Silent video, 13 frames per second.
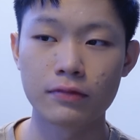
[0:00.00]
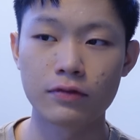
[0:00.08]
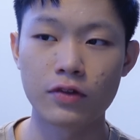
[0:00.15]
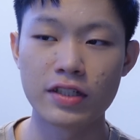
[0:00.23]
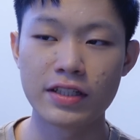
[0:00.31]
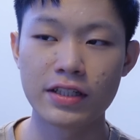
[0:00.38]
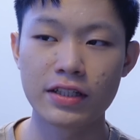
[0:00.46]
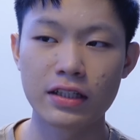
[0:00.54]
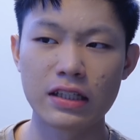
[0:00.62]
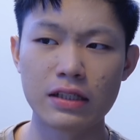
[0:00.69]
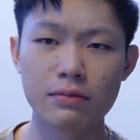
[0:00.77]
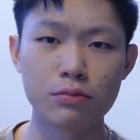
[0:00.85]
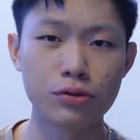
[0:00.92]
what is it,
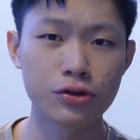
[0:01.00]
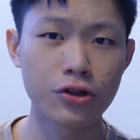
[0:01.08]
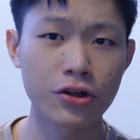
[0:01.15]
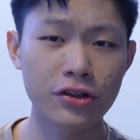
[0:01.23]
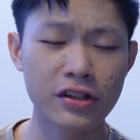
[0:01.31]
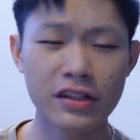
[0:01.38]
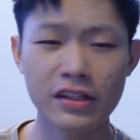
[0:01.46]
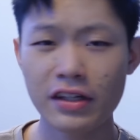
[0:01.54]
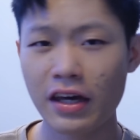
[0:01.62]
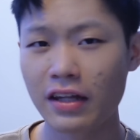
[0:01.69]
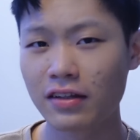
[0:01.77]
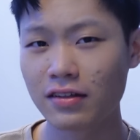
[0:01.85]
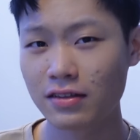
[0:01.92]
the bulgogi
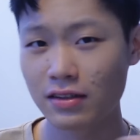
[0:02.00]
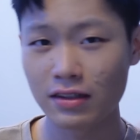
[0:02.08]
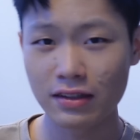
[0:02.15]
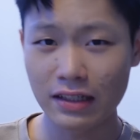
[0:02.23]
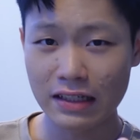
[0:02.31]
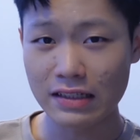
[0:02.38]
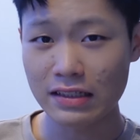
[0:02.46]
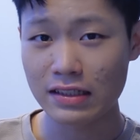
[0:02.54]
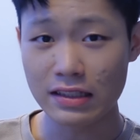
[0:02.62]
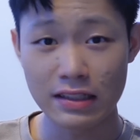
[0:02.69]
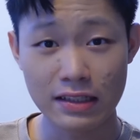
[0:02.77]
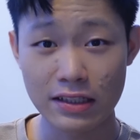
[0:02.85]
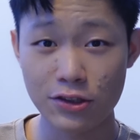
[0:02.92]
and the things
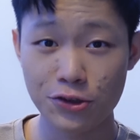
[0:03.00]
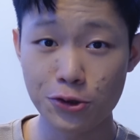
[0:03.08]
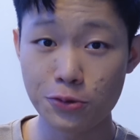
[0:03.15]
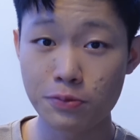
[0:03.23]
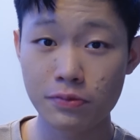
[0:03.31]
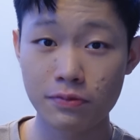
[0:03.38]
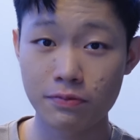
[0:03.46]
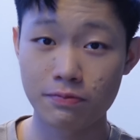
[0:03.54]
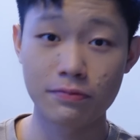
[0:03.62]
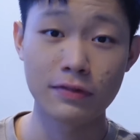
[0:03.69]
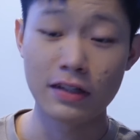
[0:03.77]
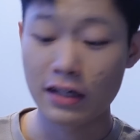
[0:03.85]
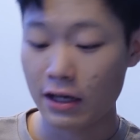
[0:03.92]
in the soup.
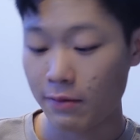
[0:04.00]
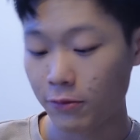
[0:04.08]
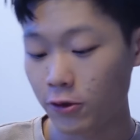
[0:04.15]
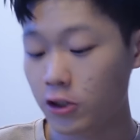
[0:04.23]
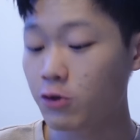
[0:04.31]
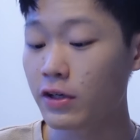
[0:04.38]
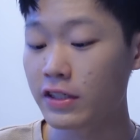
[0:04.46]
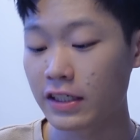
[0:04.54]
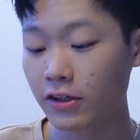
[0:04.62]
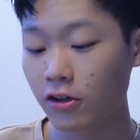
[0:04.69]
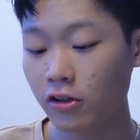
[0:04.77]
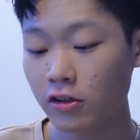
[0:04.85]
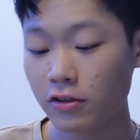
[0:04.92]
I'm not sure what's it
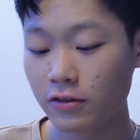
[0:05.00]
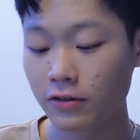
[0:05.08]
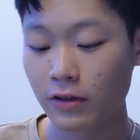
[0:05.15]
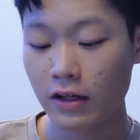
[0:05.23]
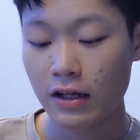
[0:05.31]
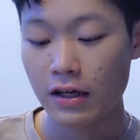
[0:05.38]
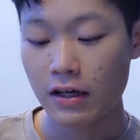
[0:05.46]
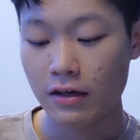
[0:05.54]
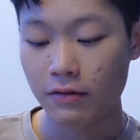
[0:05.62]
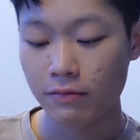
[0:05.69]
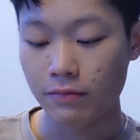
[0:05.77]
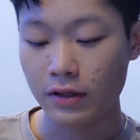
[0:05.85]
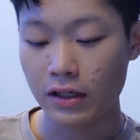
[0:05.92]
called,
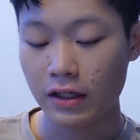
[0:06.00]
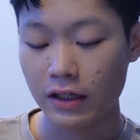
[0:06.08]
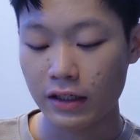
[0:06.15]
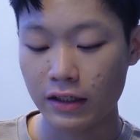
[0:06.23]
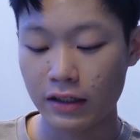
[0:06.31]
but